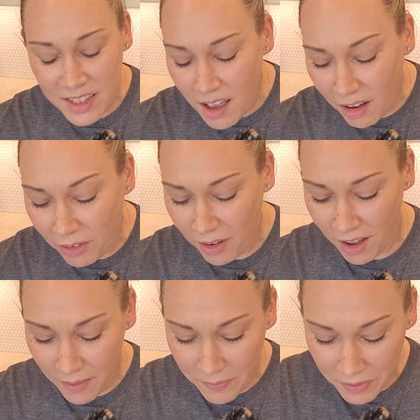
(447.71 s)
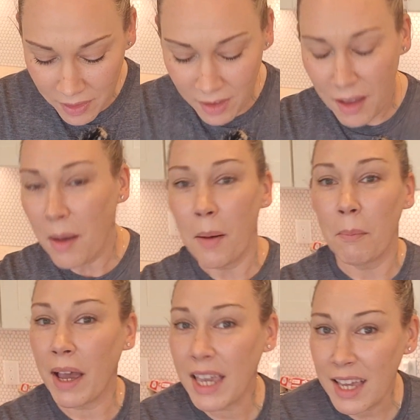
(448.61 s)
so
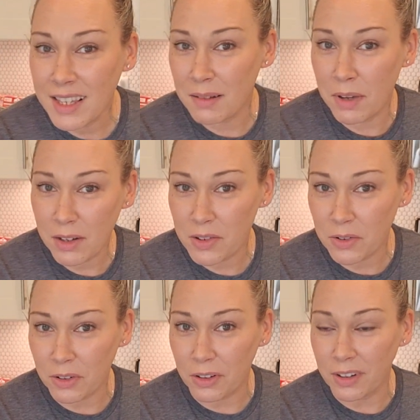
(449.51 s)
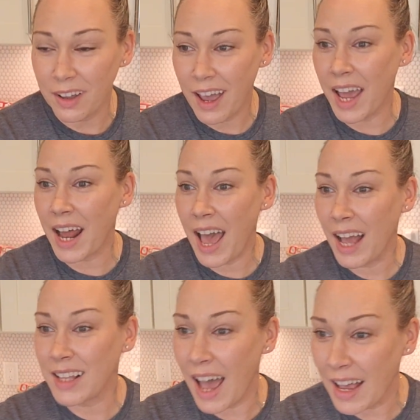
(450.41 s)
my kid's in middle school and I
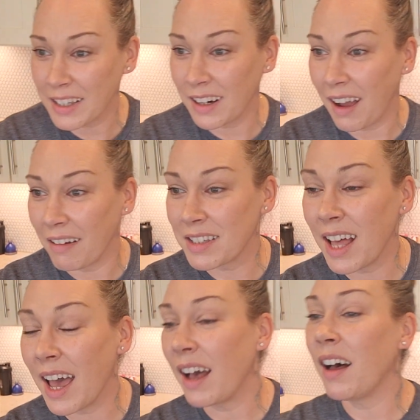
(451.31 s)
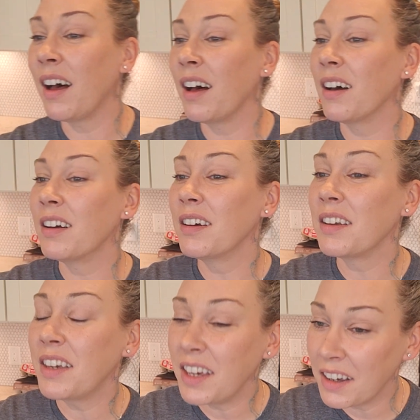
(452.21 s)
had to ask her, I was like, uh,
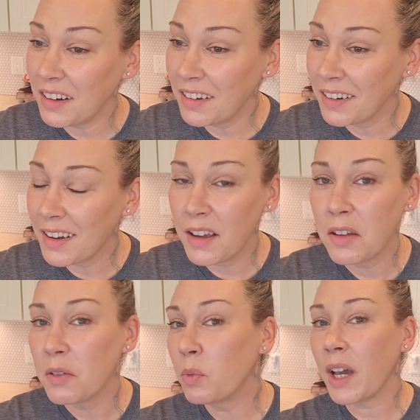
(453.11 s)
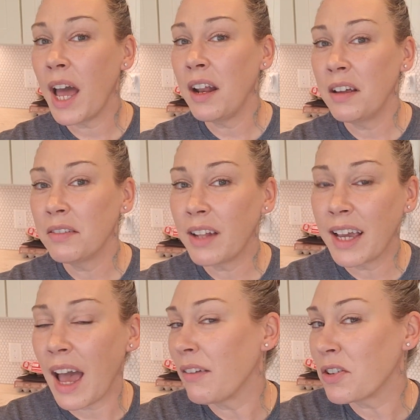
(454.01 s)
kid, what kind of
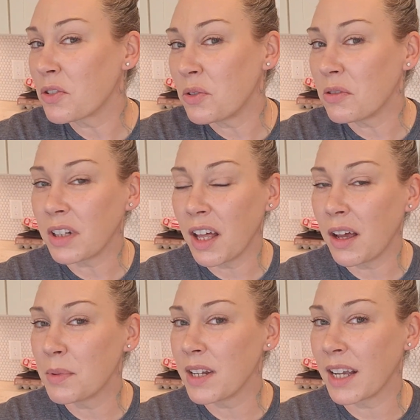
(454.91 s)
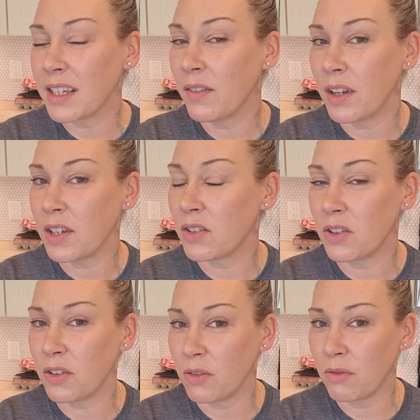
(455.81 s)
like after school clubs and activities
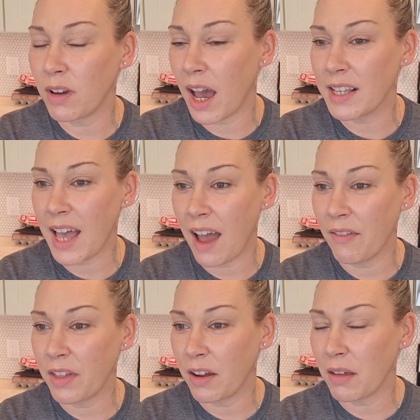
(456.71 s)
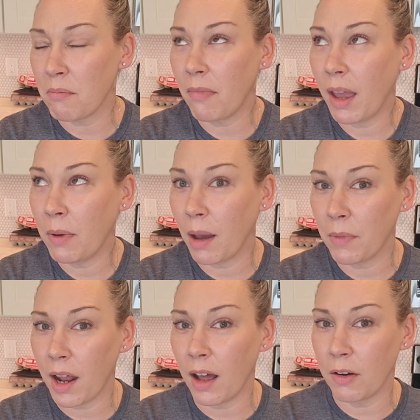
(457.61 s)
do you guys have there that maybe I'm
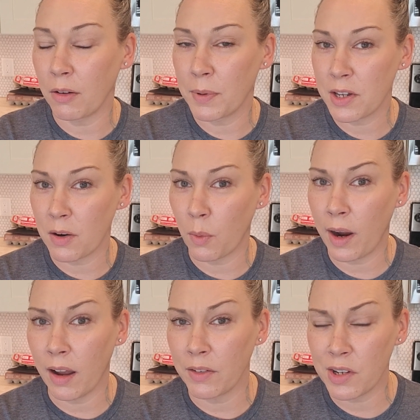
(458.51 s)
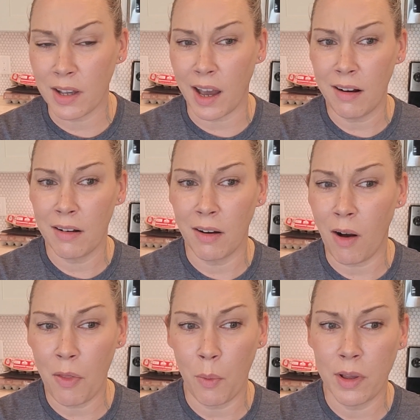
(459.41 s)
not 100% aware of? And she's like, I don't know,
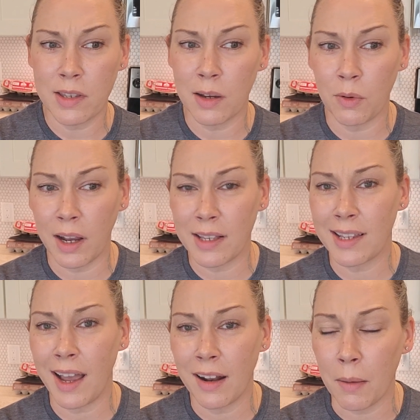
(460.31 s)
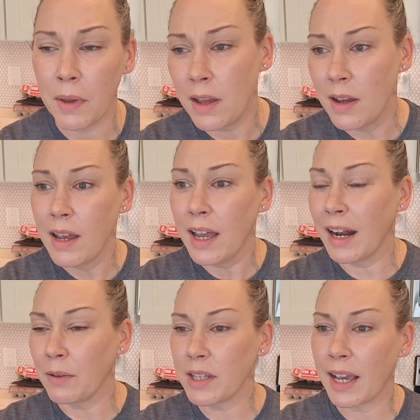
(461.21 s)
all the ones that were at sign up.
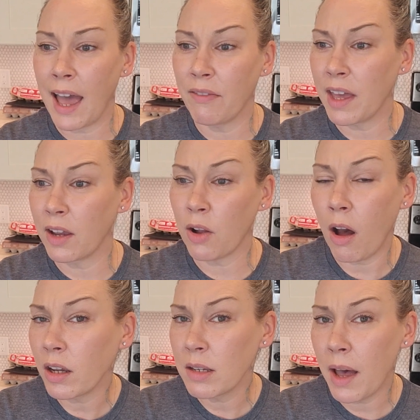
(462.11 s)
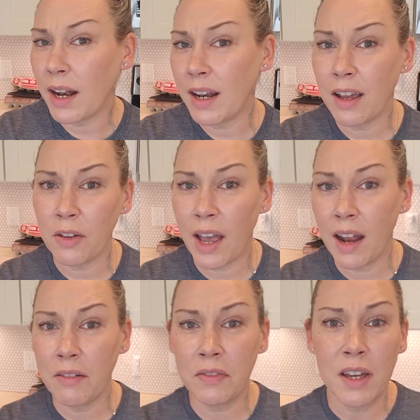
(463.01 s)
And I was like, have they talked about any other
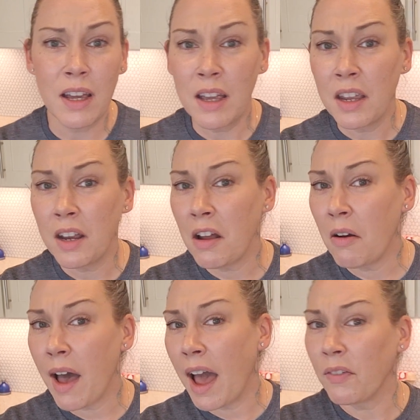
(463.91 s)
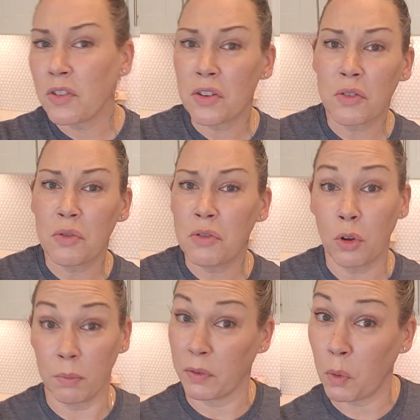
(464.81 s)
kind of you know, after school
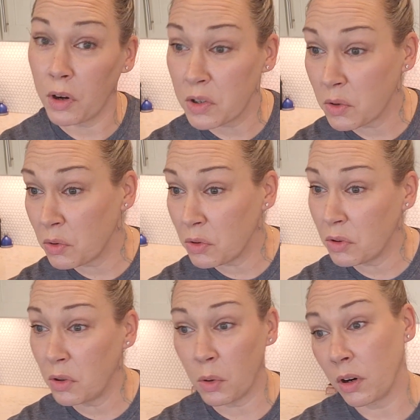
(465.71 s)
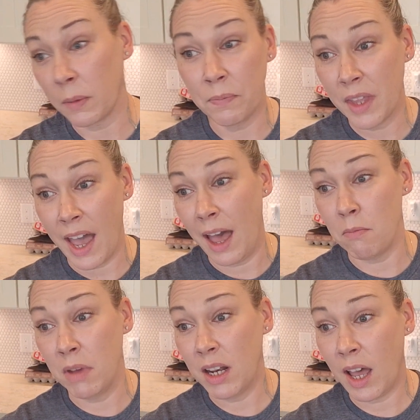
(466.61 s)
or before school or at
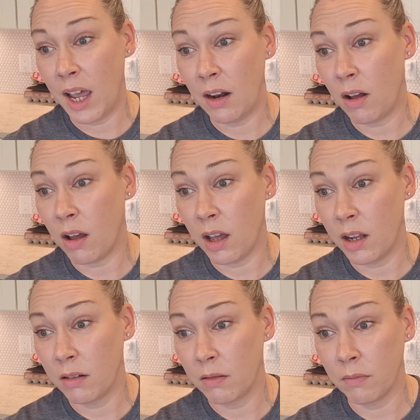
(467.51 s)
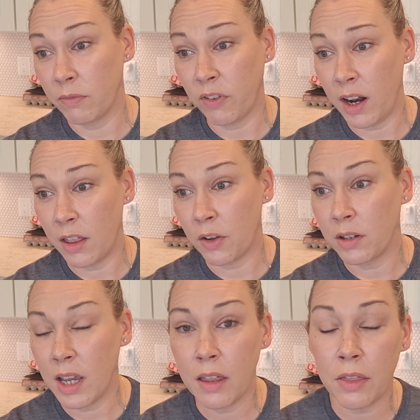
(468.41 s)
midnight on Friday the
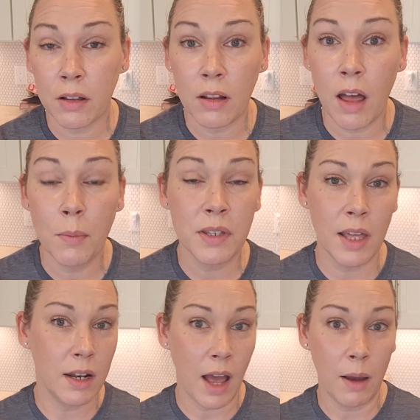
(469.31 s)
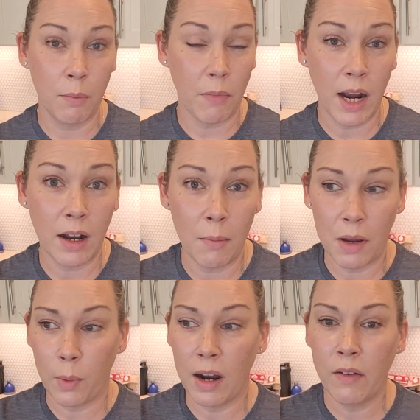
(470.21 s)
13th clubs that I might not
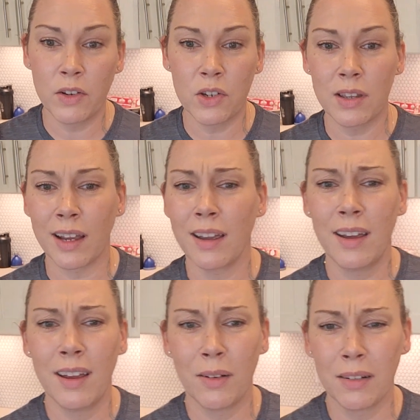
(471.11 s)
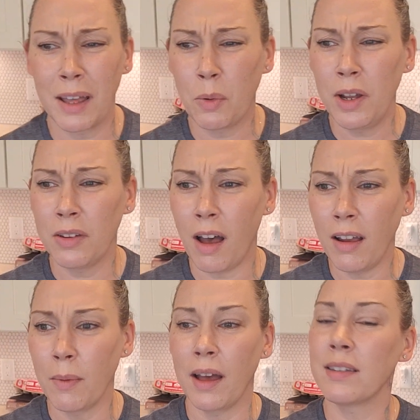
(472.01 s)
be aware of. And she's like, like, what are you
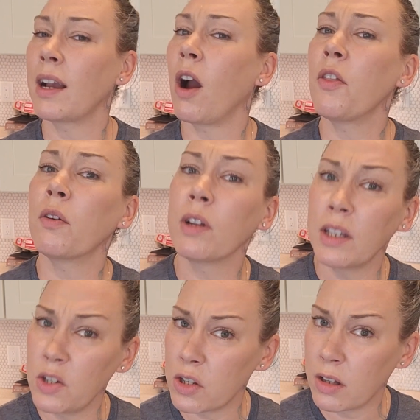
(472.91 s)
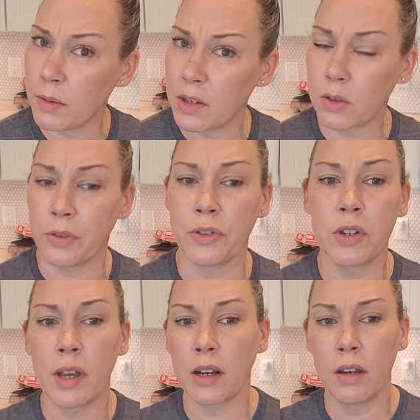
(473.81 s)
talking about? I was like, are there religious clubs at school? And
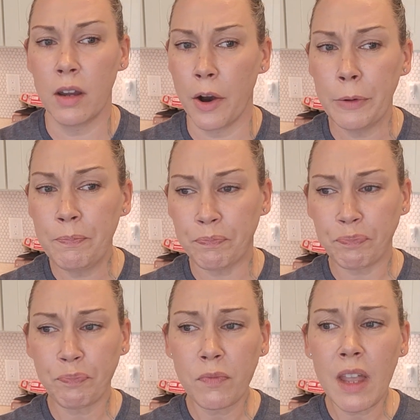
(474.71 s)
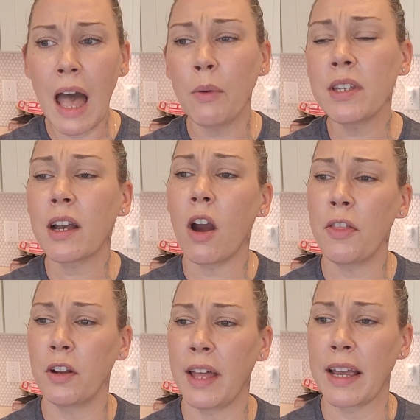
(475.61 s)
she's like, no. I was like, are
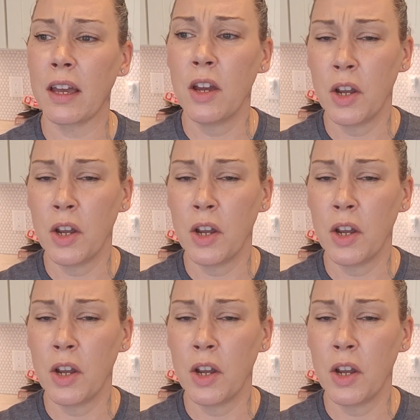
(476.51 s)
there like